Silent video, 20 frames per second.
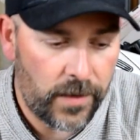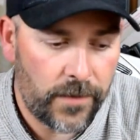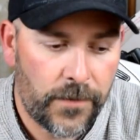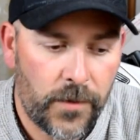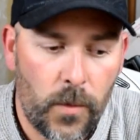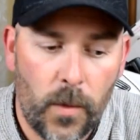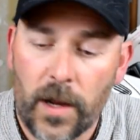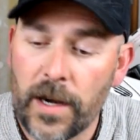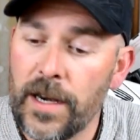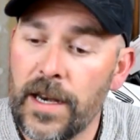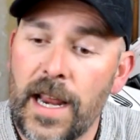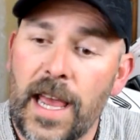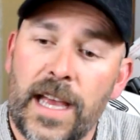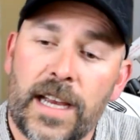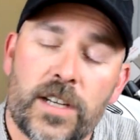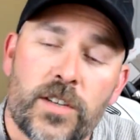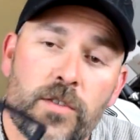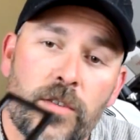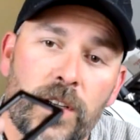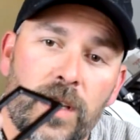If you want an
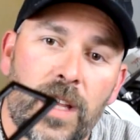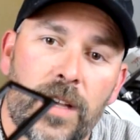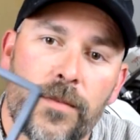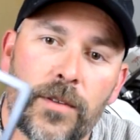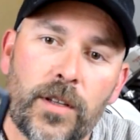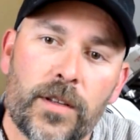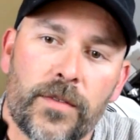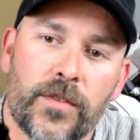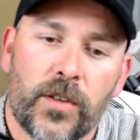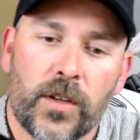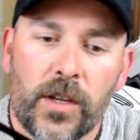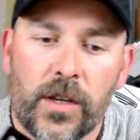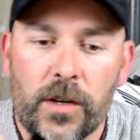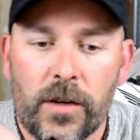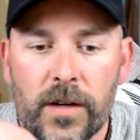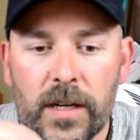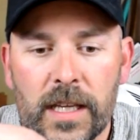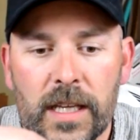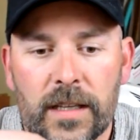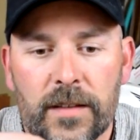extra level of
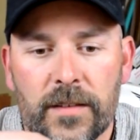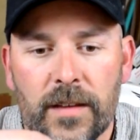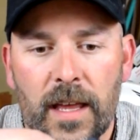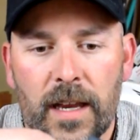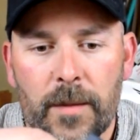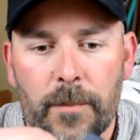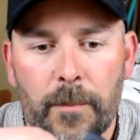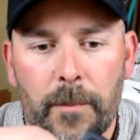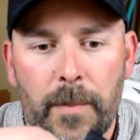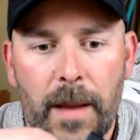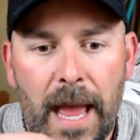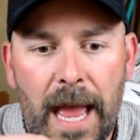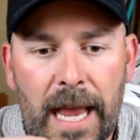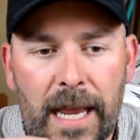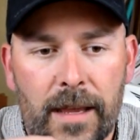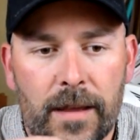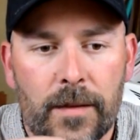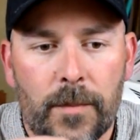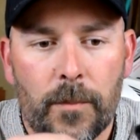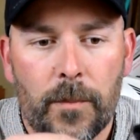security, it's got a
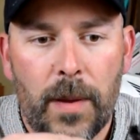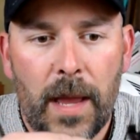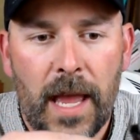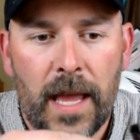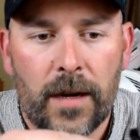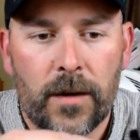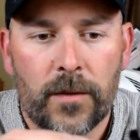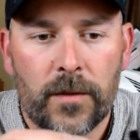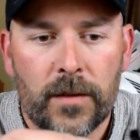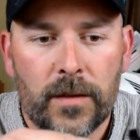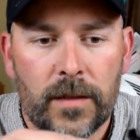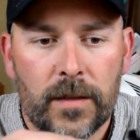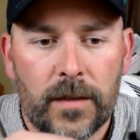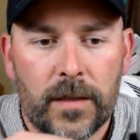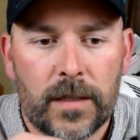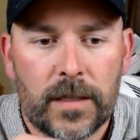back panel